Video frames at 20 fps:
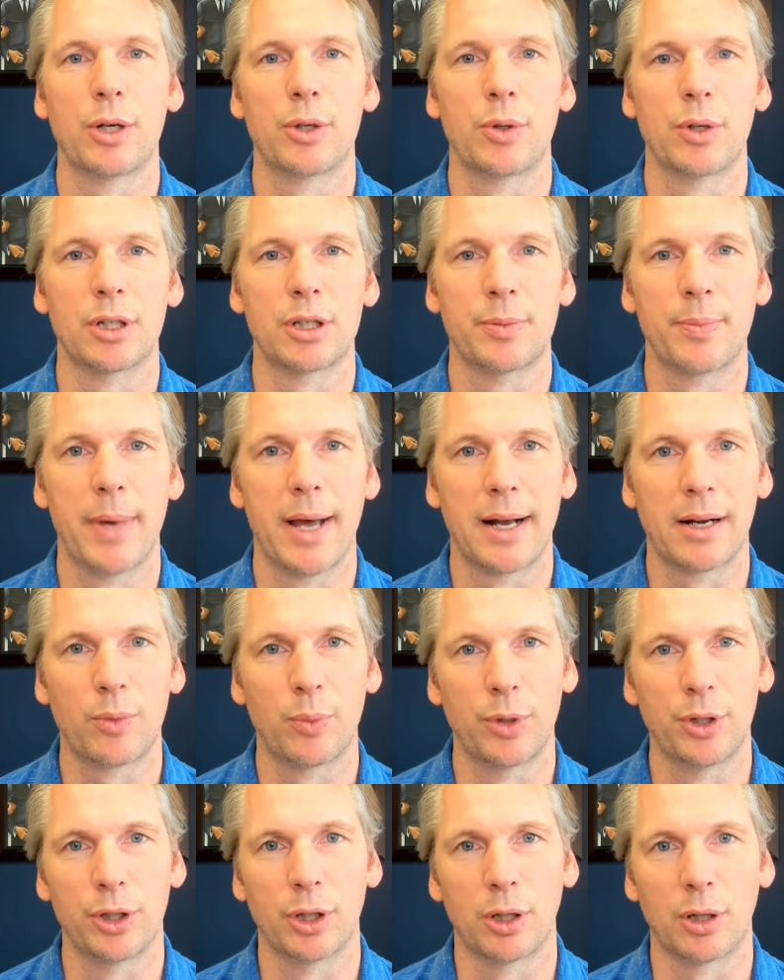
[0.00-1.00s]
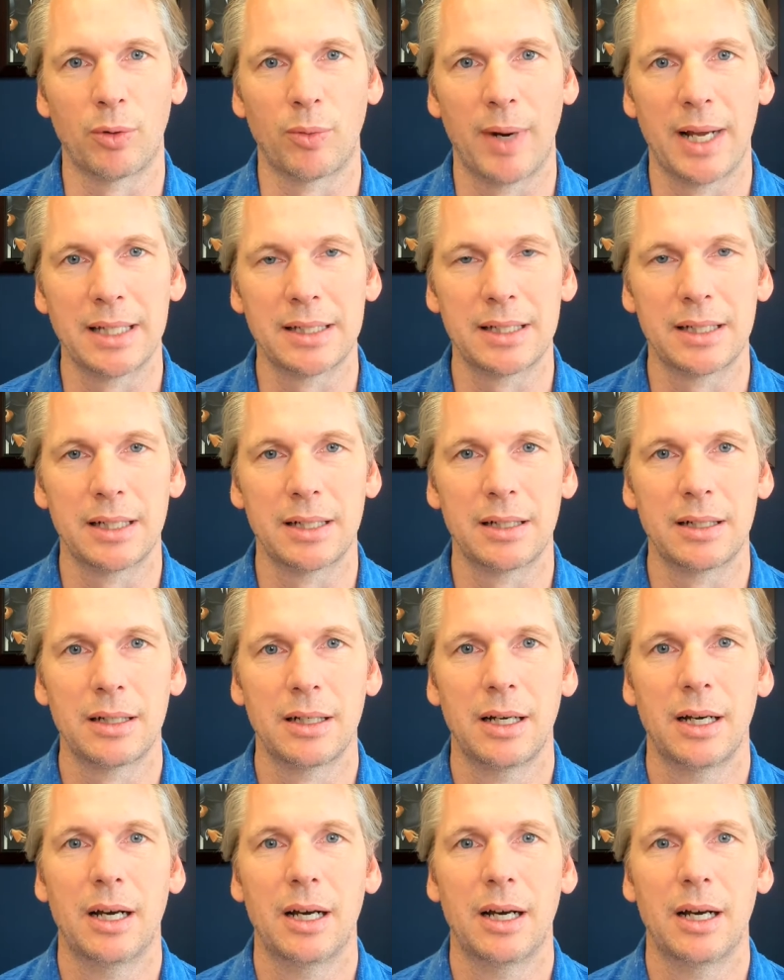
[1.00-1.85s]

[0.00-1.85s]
to Expect When You're Arrested.